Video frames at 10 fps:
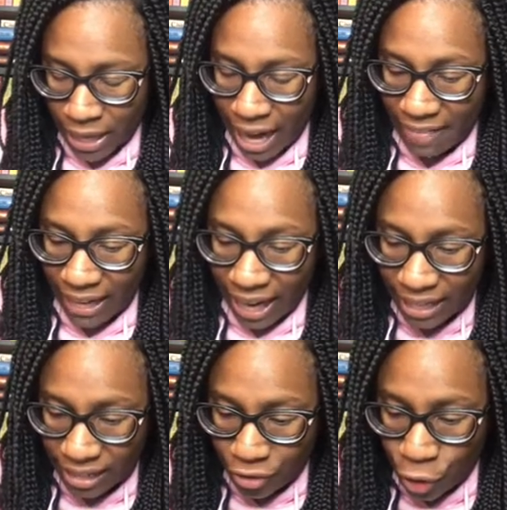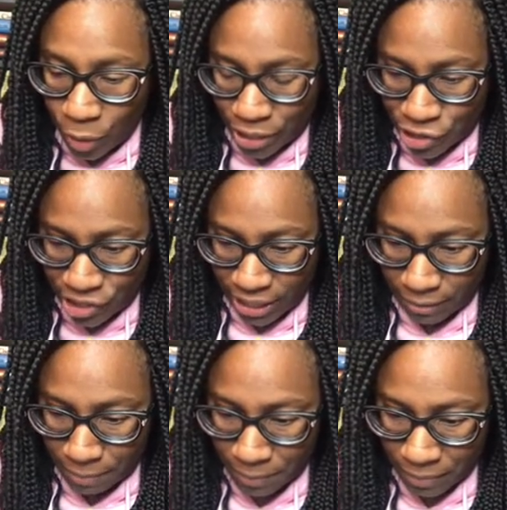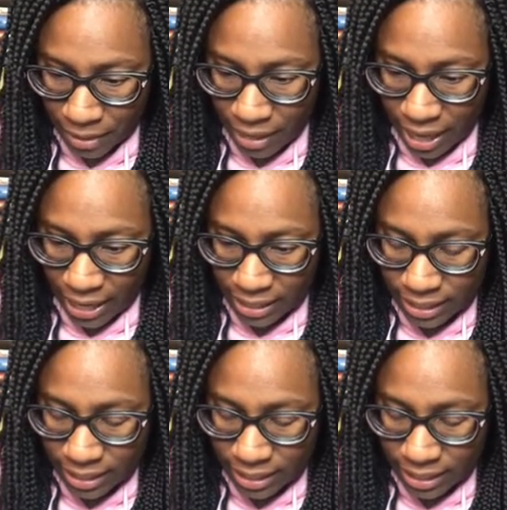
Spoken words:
And then I had another question that